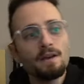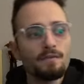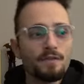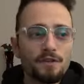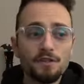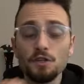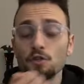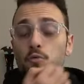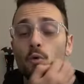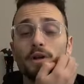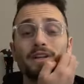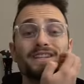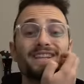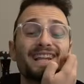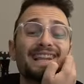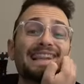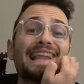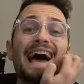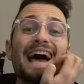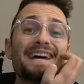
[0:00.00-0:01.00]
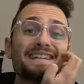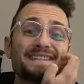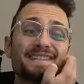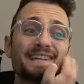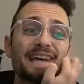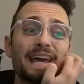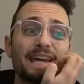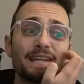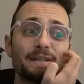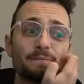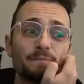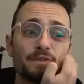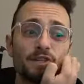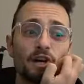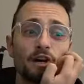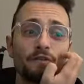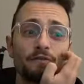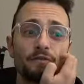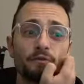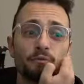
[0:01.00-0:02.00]
This is one of the last games
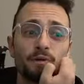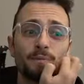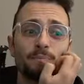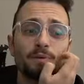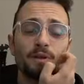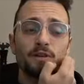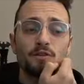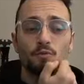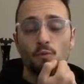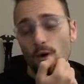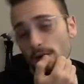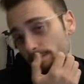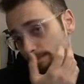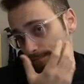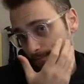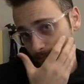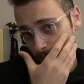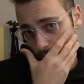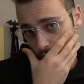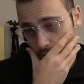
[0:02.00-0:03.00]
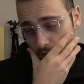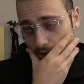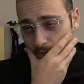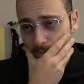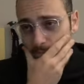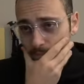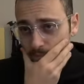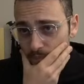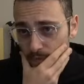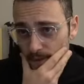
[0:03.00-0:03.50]
of three plus one, okay?